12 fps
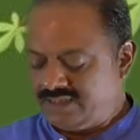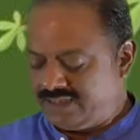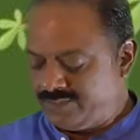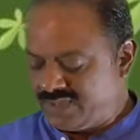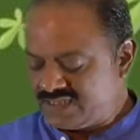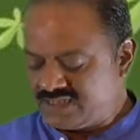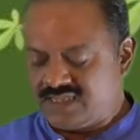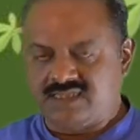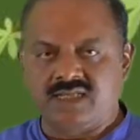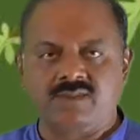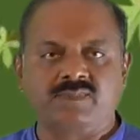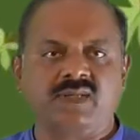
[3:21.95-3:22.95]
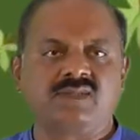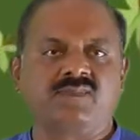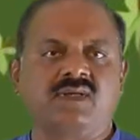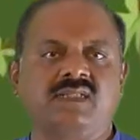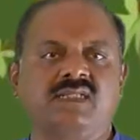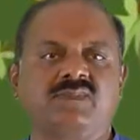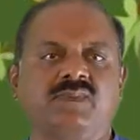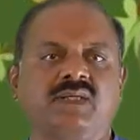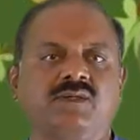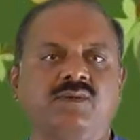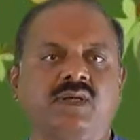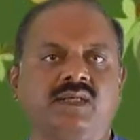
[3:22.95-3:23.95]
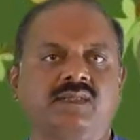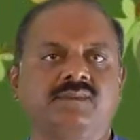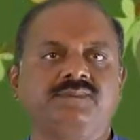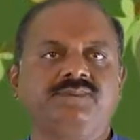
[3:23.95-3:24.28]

the best examples for this particular.